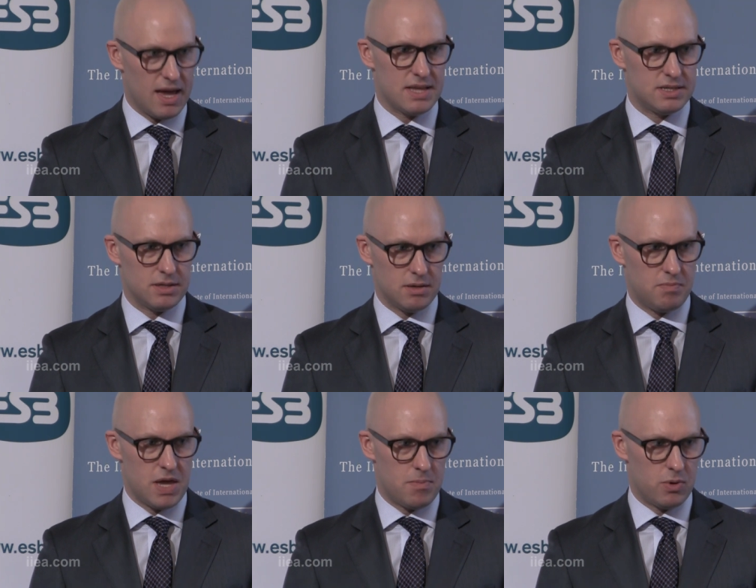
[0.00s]
data
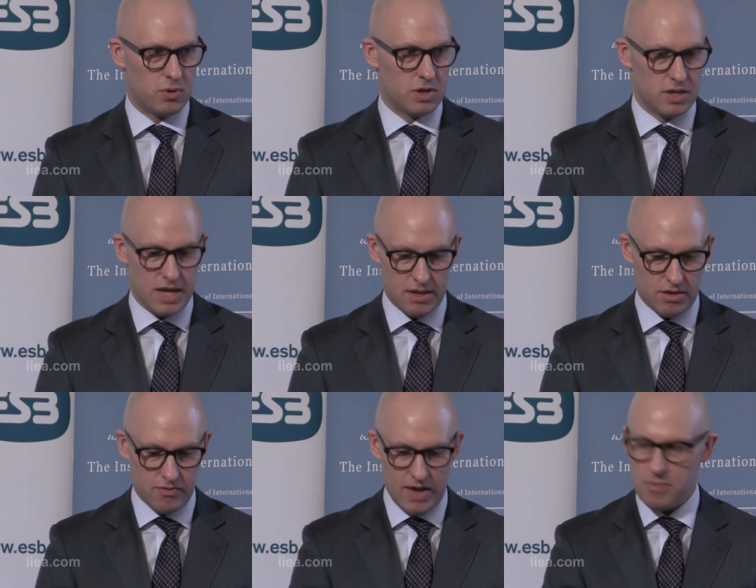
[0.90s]
that people can
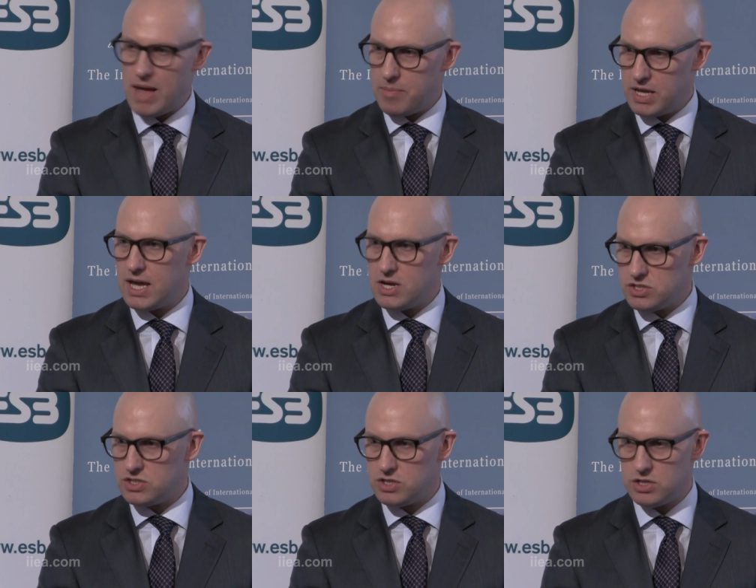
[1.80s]
then develop
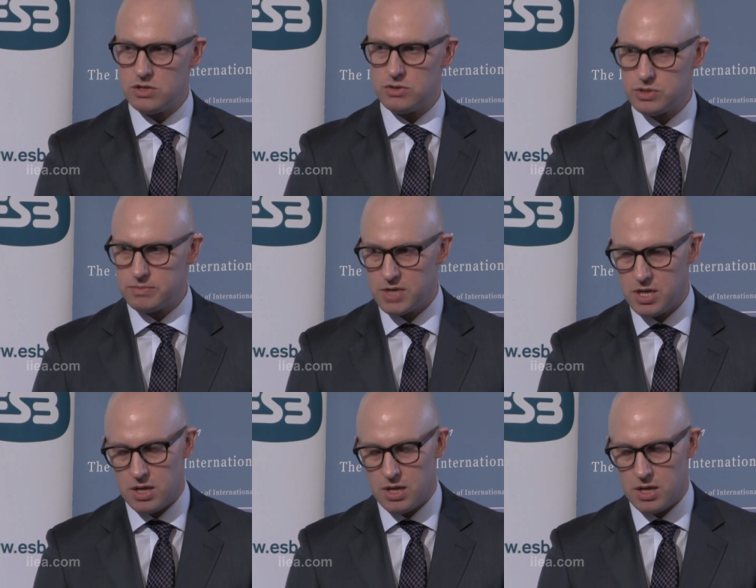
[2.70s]
applications to use.